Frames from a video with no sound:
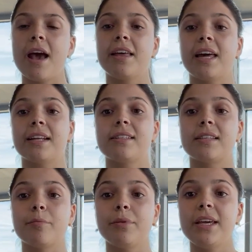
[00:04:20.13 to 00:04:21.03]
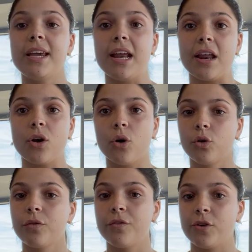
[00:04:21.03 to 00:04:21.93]
and that is simply eating
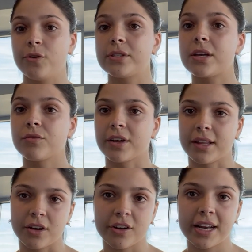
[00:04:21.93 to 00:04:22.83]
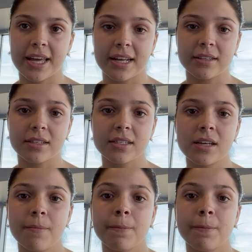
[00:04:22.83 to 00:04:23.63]
whole foods and real ingredients.